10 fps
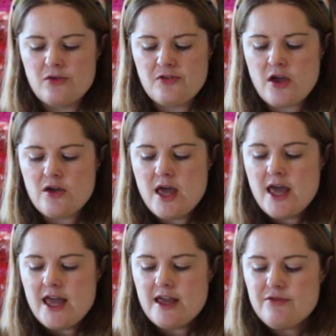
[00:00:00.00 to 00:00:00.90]
So
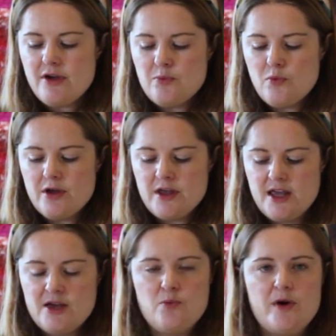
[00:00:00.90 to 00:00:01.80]
if I'm
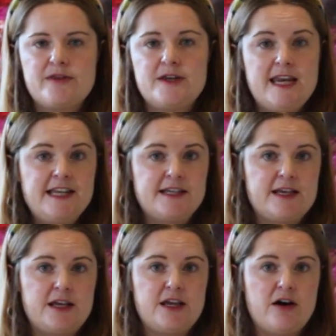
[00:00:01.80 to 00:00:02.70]
working with
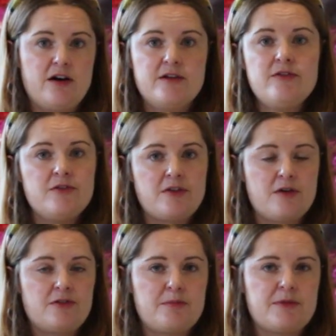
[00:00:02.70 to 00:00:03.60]
knitting yarn,
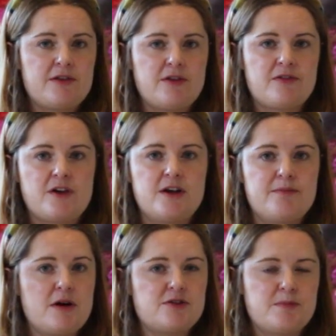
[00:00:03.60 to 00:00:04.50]
so something that's kind of
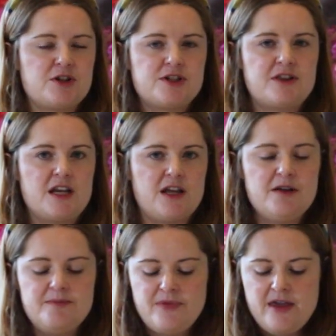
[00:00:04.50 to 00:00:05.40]
much
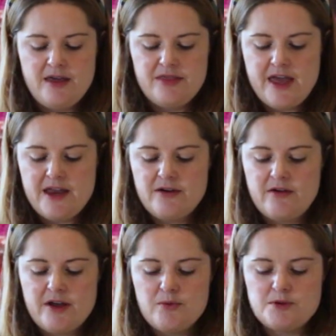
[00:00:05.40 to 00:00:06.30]
thinner, then
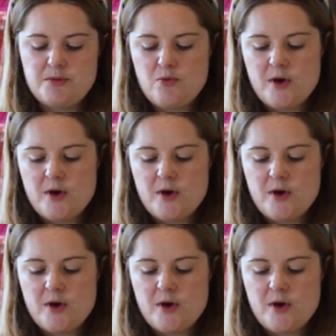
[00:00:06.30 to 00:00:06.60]
I would be